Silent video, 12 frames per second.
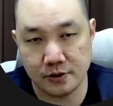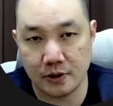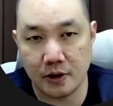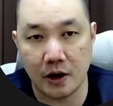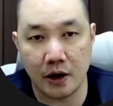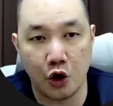
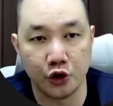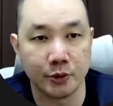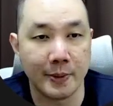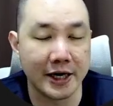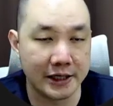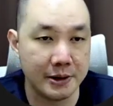
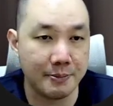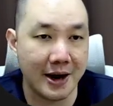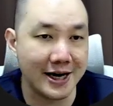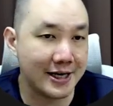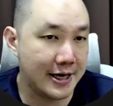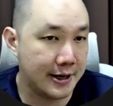automatically by
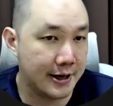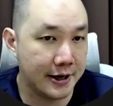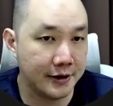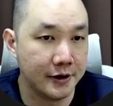the AI.